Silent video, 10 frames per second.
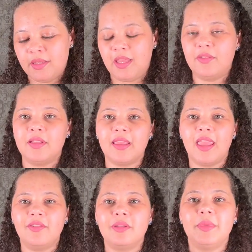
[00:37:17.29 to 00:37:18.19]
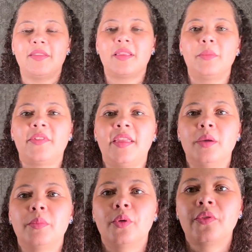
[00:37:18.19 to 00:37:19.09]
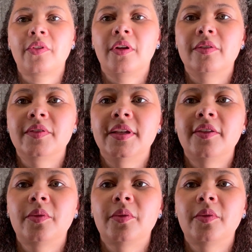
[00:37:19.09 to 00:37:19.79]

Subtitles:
They even gave me some samples of this